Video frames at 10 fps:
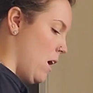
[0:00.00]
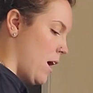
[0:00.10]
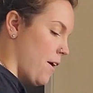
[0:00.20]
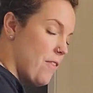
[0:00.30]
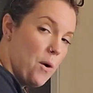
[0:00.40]

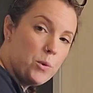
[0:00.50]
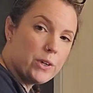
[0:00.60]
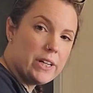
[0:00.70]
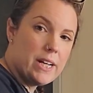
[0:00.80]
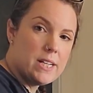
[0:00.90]
And then we're
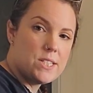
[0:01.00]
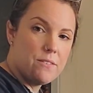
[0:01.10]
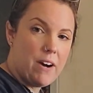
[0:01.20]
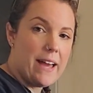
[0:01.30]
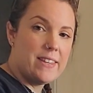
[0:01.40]
going to
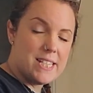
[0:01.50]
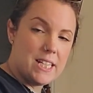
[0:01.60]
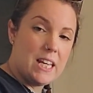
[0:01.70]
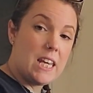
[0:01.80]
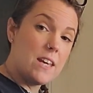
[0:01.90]
divide the
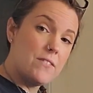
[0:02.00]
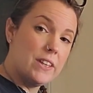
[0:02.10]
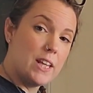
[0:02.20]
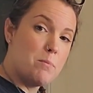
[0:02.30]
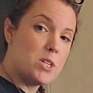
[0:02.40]
tea
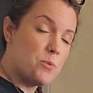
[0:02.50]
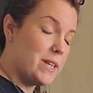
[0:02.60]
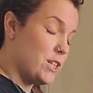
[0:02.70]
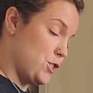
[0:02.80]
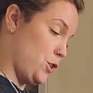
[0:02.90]
evenly between
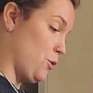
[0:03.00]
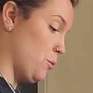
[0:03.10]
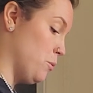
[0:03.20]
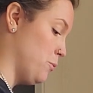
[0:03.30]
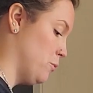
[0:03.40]
the two.
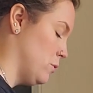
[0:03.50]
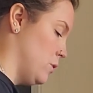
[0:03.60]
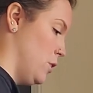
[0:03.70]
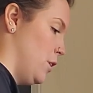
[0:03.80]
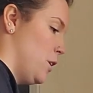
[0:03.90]

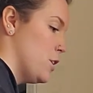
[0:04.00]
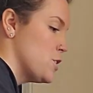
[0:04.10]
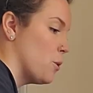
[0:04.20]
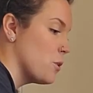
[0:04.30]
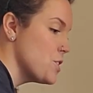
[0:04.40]

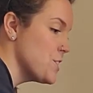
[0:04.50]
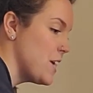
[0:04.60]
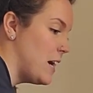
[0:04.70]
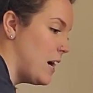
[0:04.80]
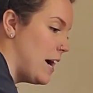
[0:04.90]
So we're just
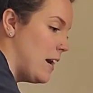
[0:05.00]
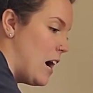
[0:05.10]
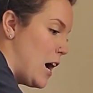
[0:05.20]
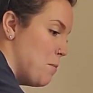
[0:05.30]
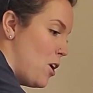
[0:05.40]
going to kind of
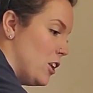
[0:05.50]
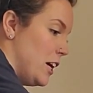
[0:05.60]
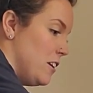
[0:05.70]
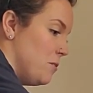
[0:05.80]
eyeball it.